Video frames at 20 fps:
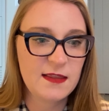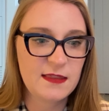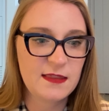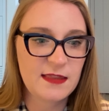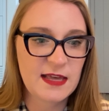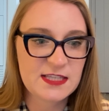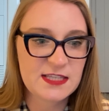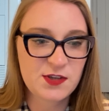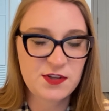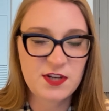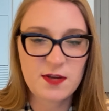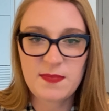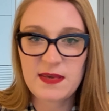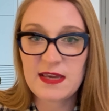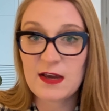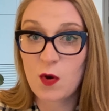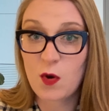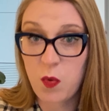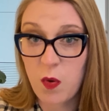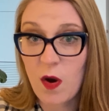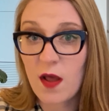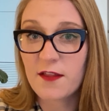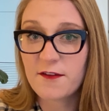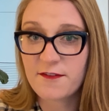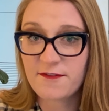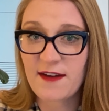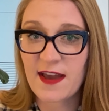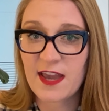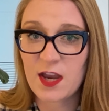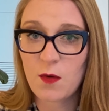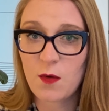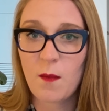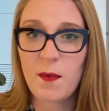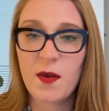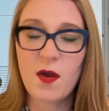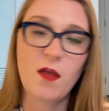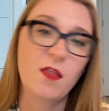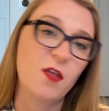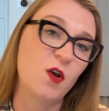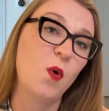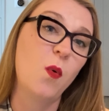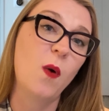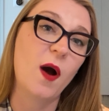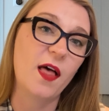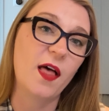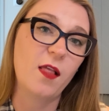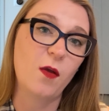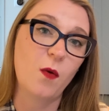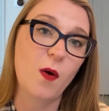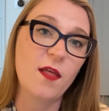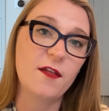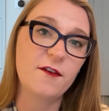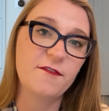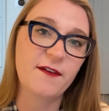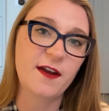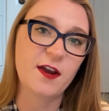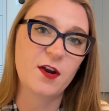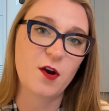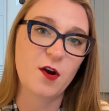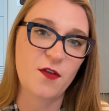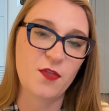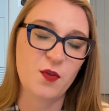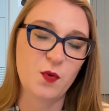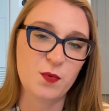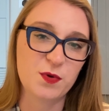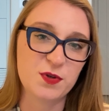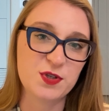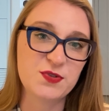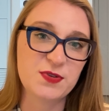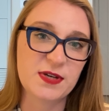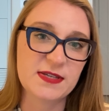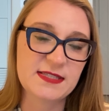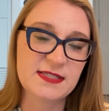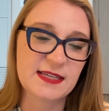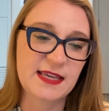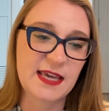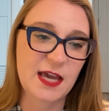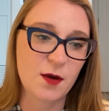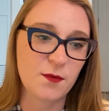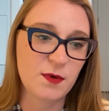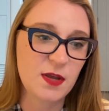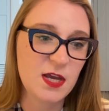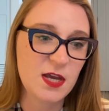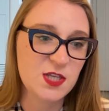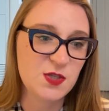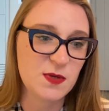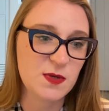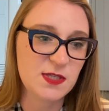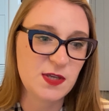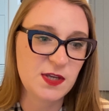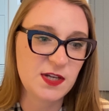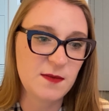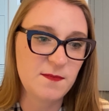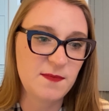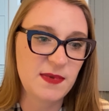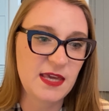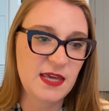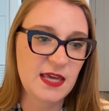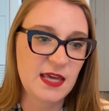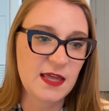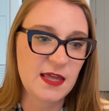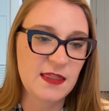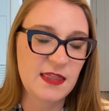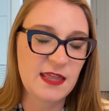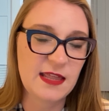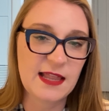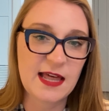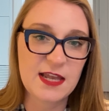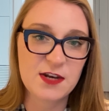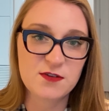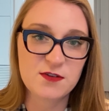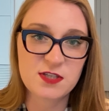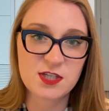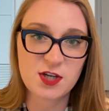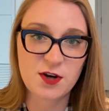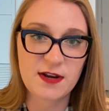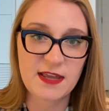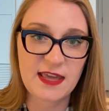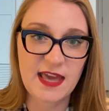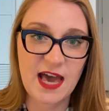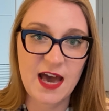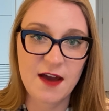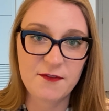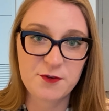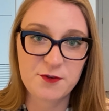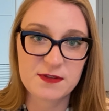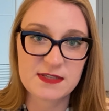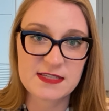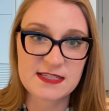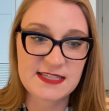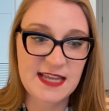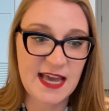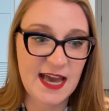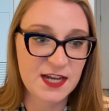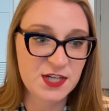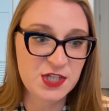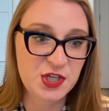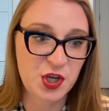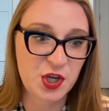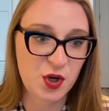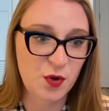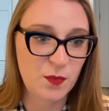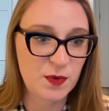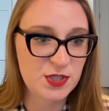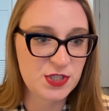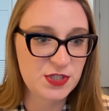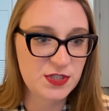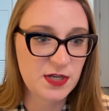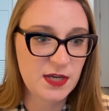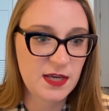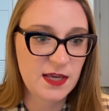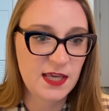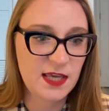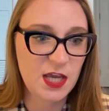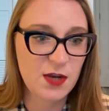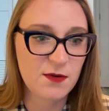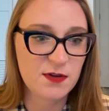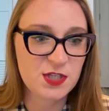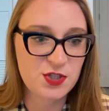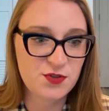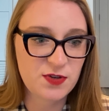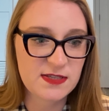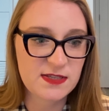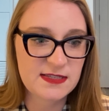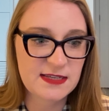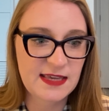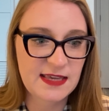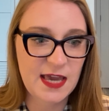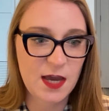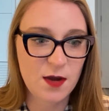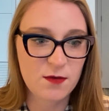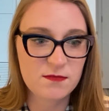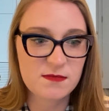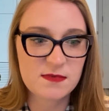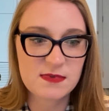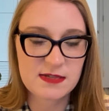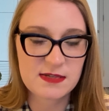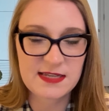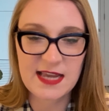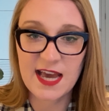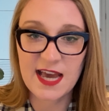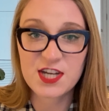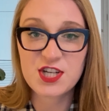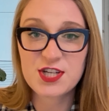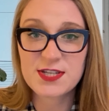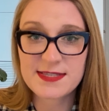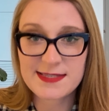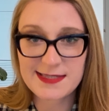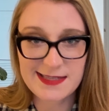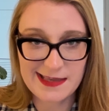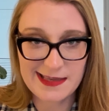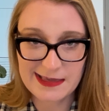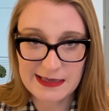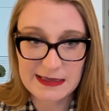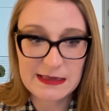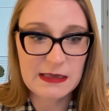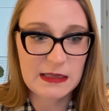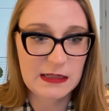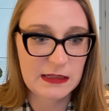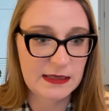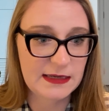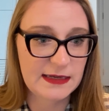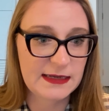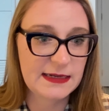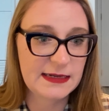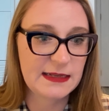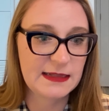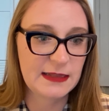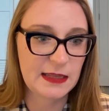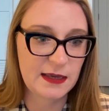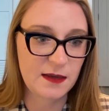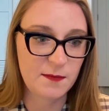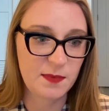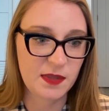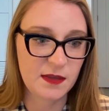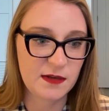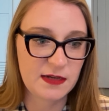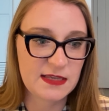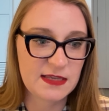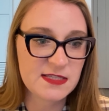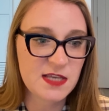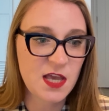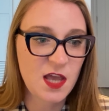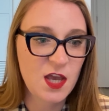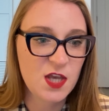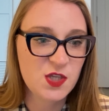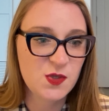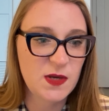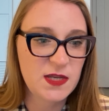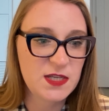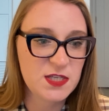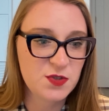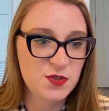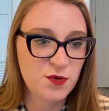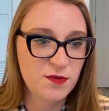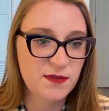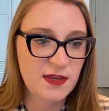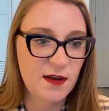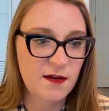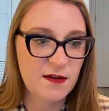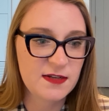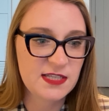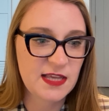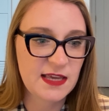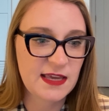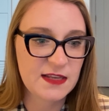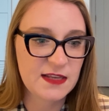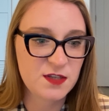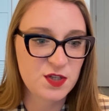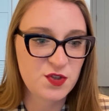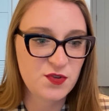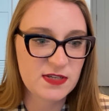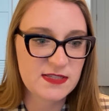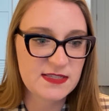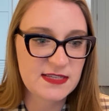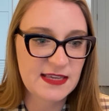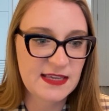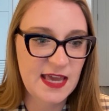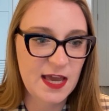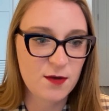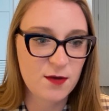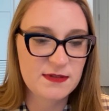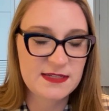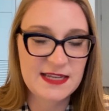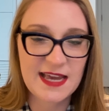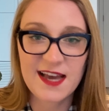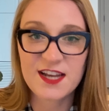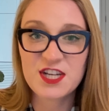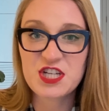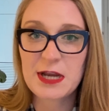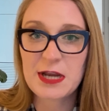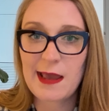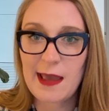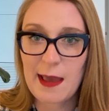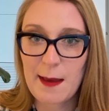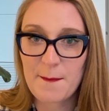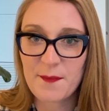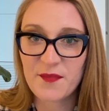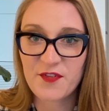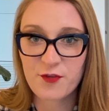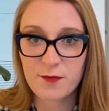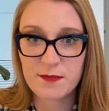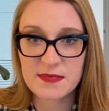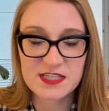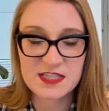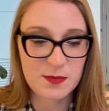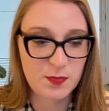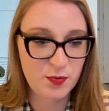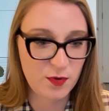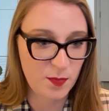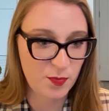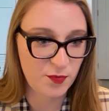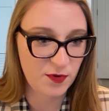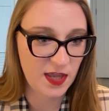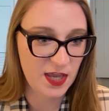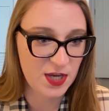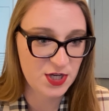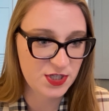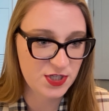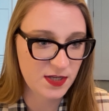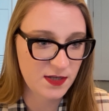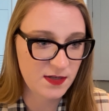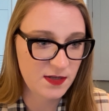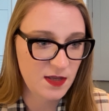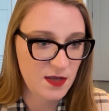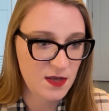that's going to be a qualifier, what we call a qualifier on the word trust account. So it's going to be the letter starting after this dash here, which here it's trust account dash C, client liabilities. So we need to scroll down until I get to trust account dash M for misappropriation.